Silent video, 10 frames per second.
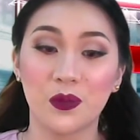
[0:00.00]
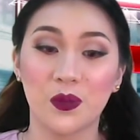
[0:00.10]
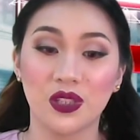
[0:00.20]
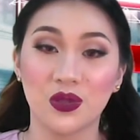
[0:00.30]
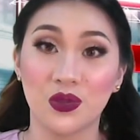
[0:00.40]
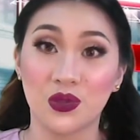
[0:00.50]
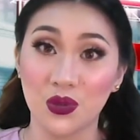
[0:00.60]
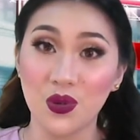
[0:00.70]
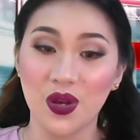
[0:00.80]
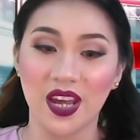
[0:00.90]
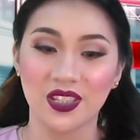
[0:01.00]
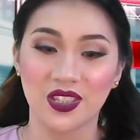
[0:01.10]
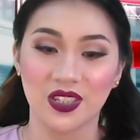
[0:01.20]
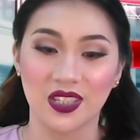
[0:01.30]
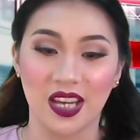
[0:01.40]
But when you do
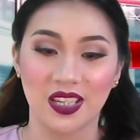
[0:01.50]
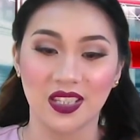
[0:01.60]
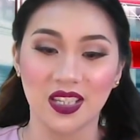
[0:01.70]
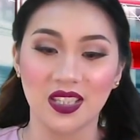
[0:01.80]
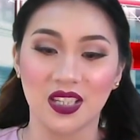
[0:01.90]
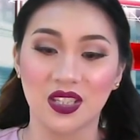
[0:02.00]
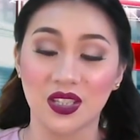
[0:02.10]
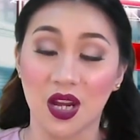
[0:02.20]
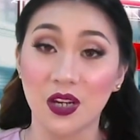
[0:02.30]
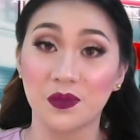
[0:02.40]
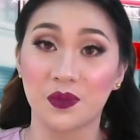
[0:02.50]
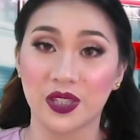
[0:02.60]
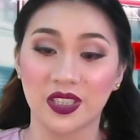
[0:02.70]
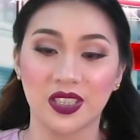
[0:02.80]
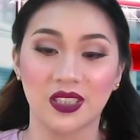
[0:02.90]
exercises and start
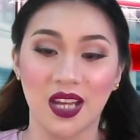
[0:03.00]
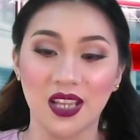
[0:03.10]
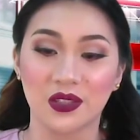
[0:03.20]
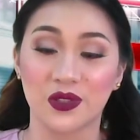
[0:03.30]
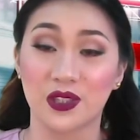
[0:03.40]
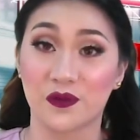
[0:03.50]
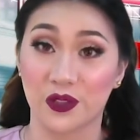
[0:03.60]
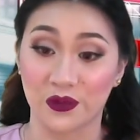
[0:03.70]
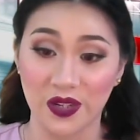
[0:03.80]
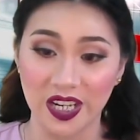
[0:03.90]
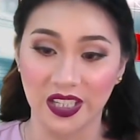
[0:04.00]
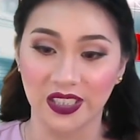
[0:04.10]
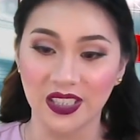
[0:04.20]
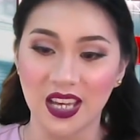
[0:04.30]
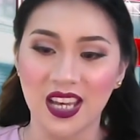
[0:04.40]
burning calories for
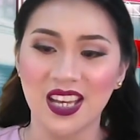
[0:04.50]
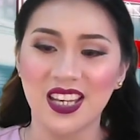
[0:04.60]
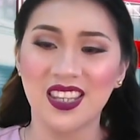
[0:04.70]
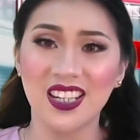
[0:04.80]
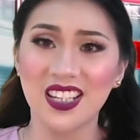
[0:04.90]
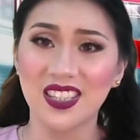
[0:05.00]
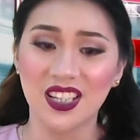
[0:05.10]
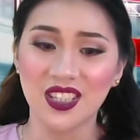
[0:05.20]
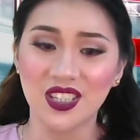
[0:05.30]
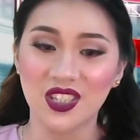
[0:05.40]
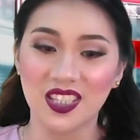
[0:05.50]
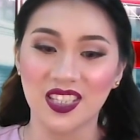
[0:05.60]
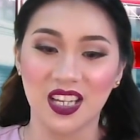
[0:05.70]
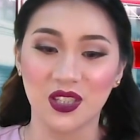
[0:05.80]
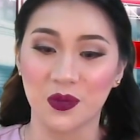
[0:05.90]
real, then it doesn't
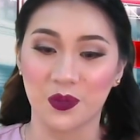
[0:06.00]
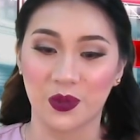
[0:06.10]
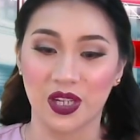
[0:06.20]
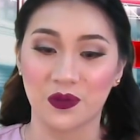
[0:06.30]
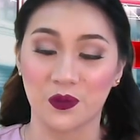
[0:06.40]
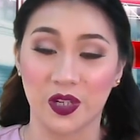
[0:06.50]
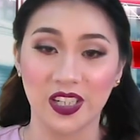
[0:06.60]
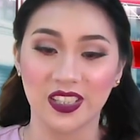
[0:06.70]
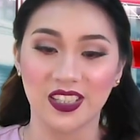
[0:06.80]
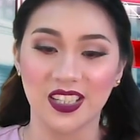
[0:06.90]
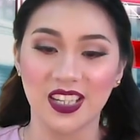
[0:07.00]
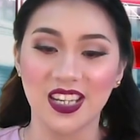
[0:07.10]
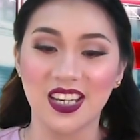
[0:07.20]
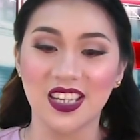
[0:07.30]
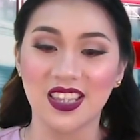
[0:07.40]
just let your brain work,
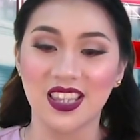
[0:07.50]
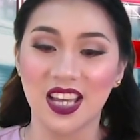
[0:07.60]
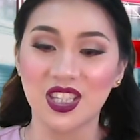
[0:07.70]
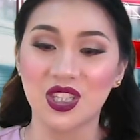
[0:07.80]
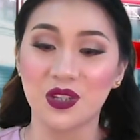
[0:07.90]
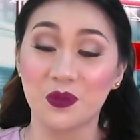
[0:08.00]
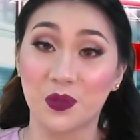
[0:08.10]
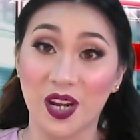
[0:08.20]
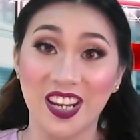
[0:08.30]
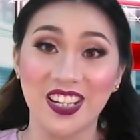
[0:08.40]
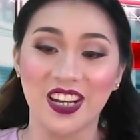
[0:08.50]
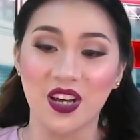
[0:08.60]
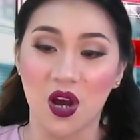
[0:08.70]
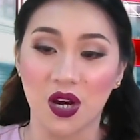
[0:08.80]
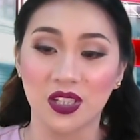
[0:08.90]
it lets your brain
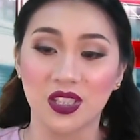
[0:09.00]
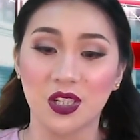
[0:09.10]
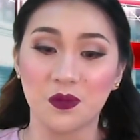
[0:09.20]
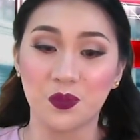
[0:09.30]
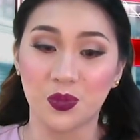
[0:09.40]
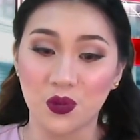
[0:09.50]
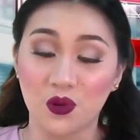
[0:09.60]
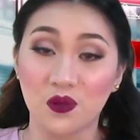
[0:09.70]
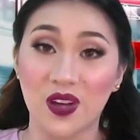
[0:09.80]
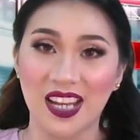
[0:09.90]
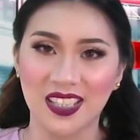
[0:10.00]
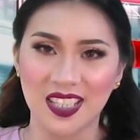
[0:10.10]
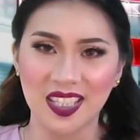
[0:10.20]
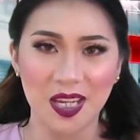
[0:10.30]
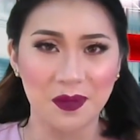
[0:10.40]
and heart improve at
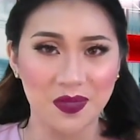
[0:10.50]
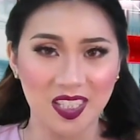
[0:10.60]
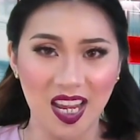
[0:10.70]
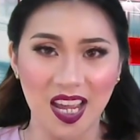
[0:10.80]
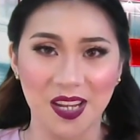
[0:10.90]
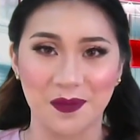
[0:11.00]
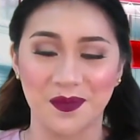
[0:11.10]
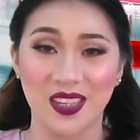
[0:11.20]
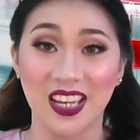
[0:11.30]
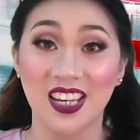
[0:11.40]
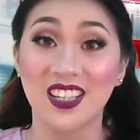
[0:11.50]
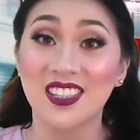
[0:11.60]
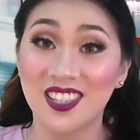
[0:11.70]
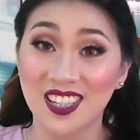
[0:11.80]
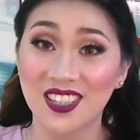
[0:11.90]
the same time.
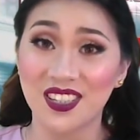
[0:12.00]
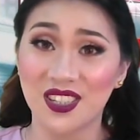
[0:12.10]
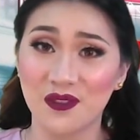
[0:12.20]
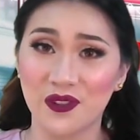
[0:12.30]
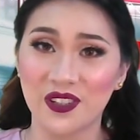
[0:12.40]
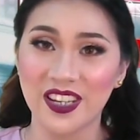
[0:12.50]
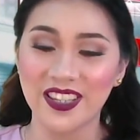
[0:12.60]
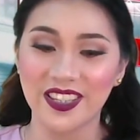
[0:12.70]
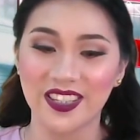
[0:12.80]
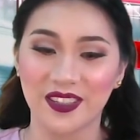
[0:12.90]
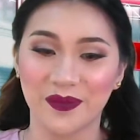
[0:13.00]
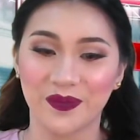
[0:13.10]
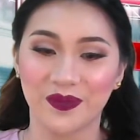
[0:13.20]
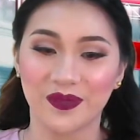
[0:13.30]
See the difference?